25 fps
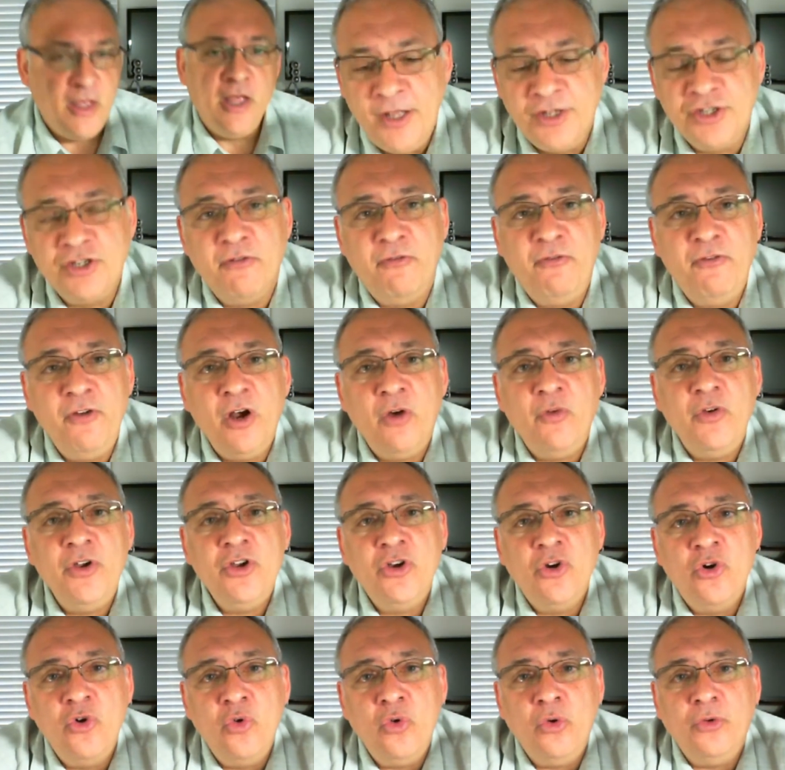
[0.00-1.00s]
It's a very
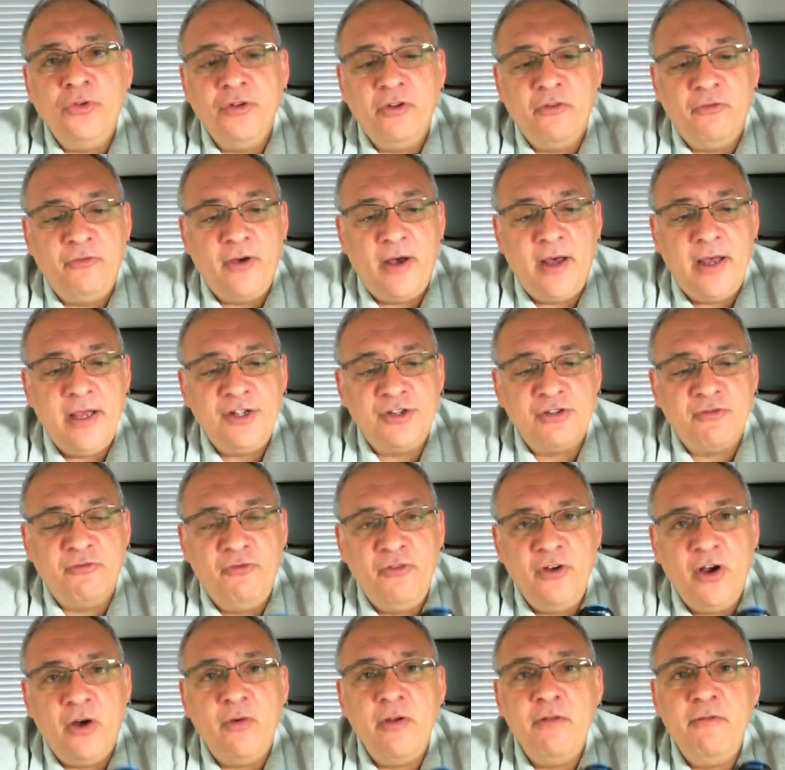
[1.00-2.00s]
cool device,
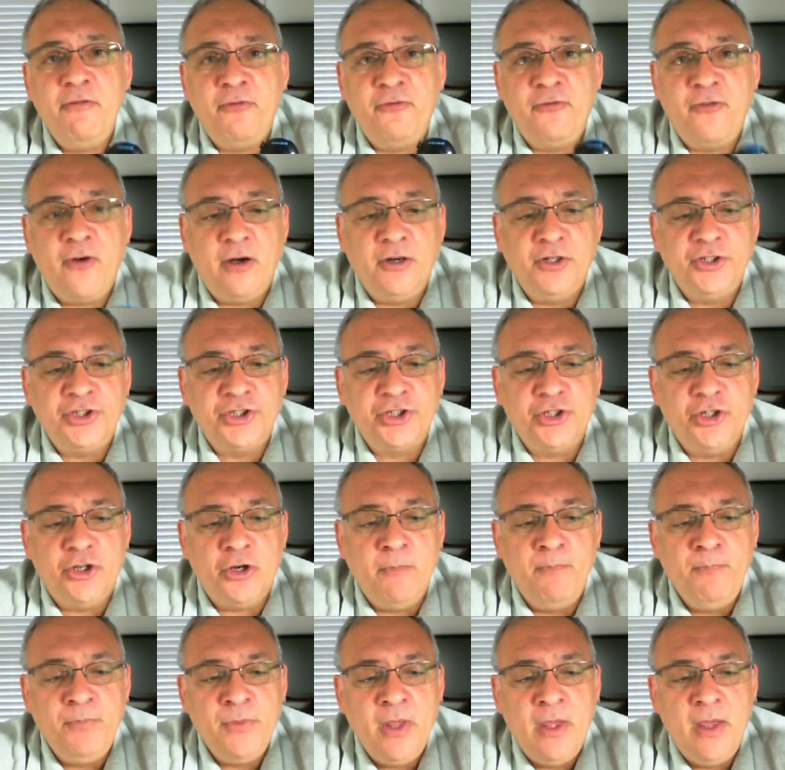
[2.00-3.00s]
very
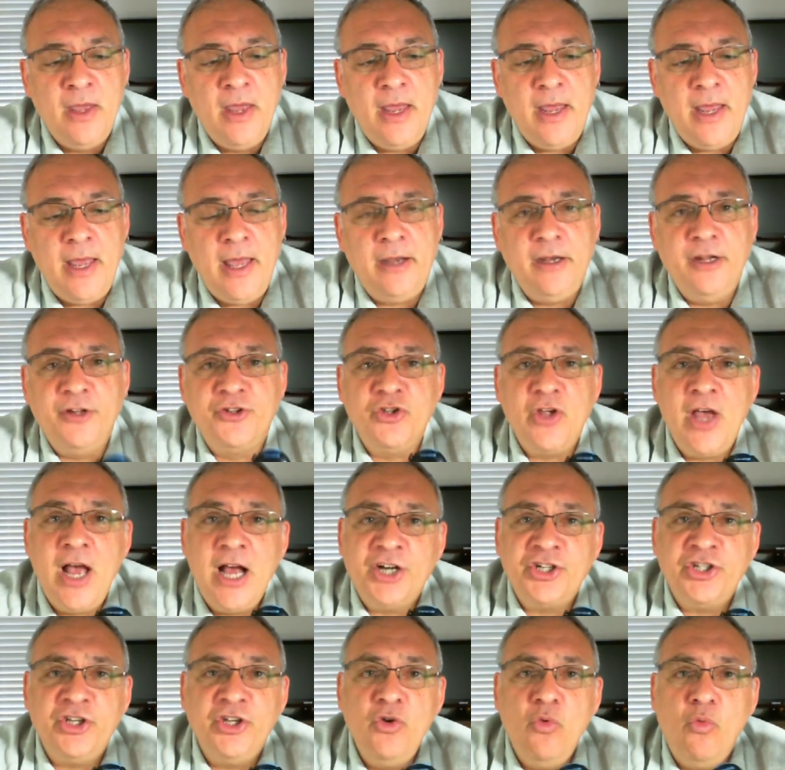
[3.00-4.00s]
functional. And it's
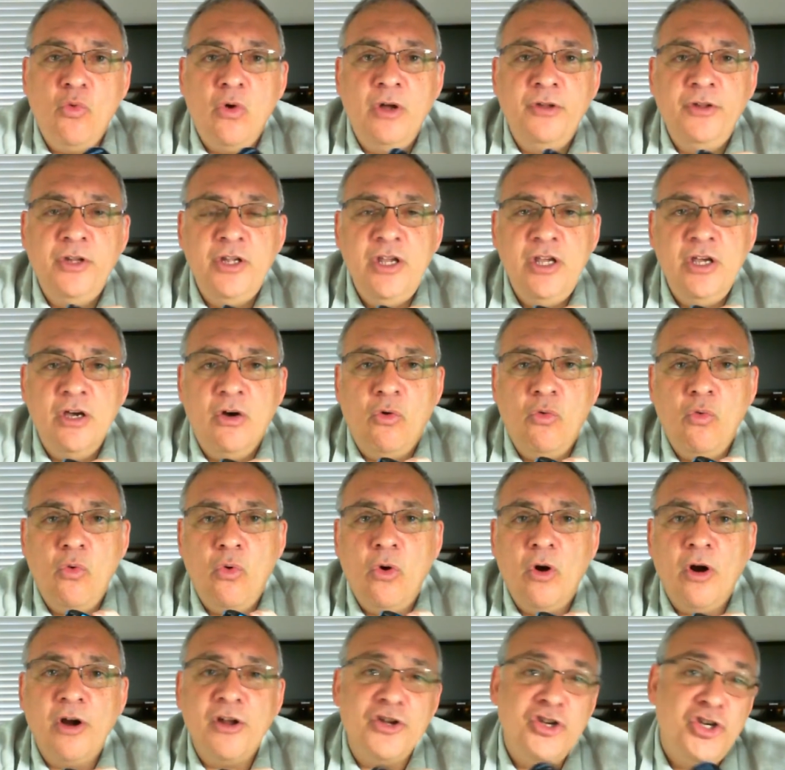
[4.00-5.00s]
actually won the
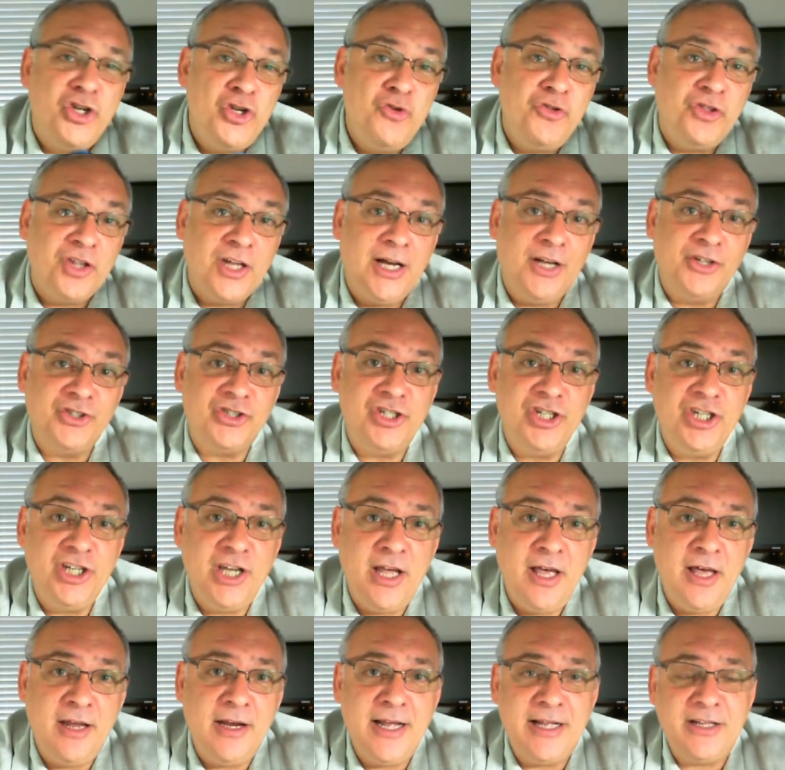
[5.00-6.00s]
award in
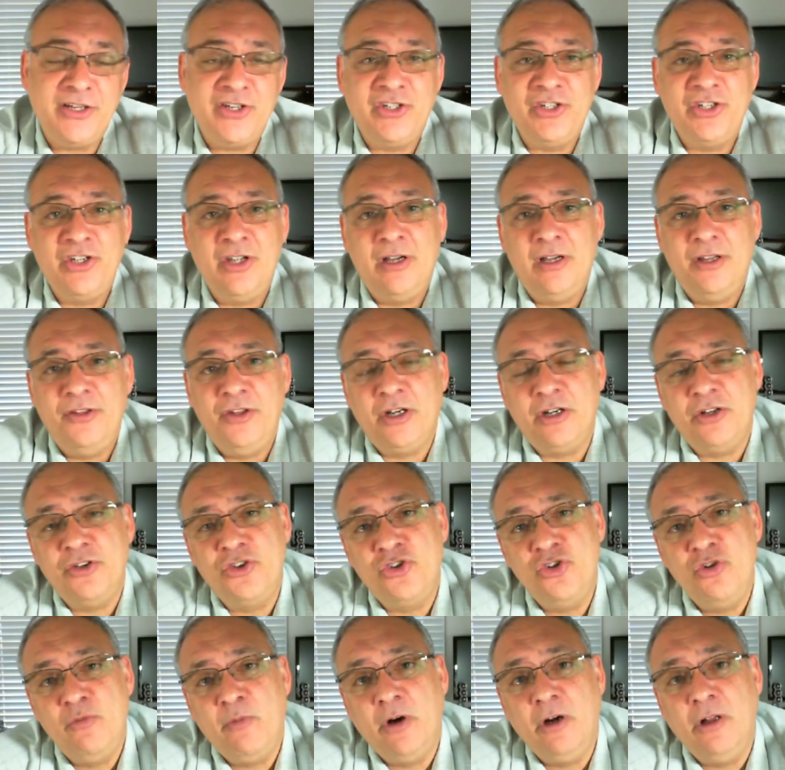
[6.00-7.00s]
2010 at the
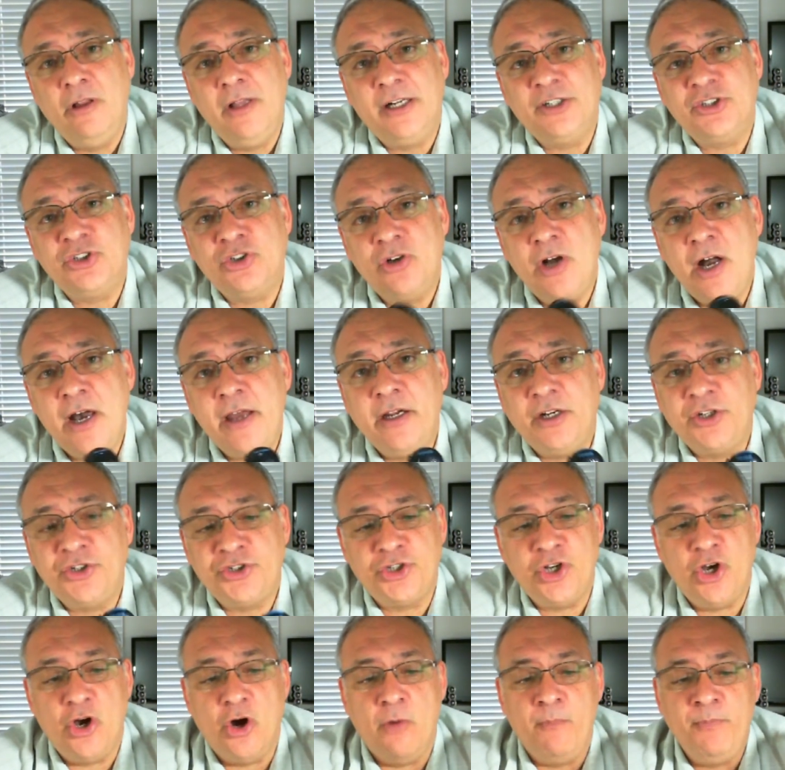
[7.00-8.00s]
Consumer Electronics
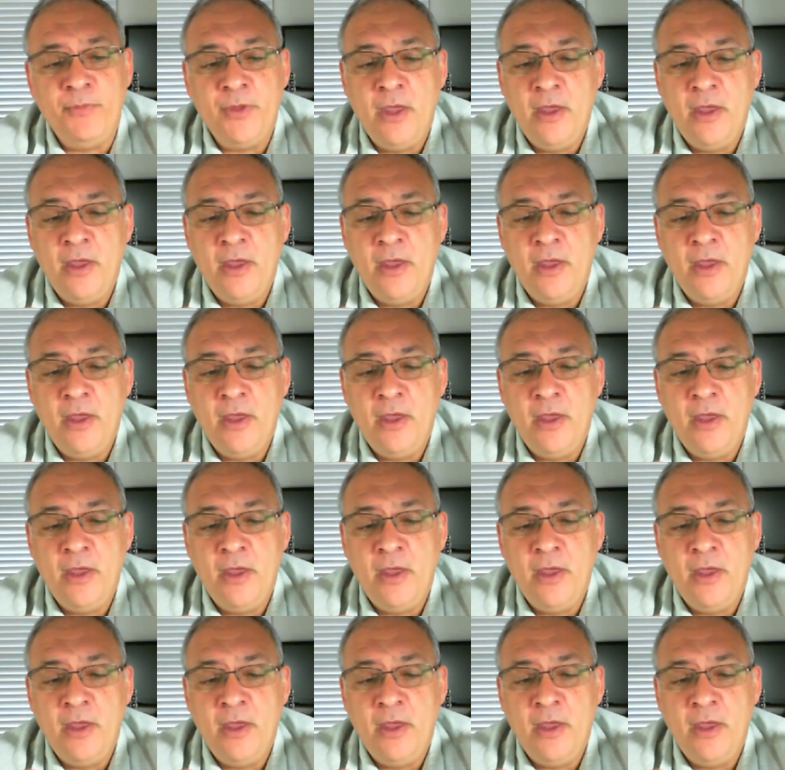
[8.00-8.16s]
Show.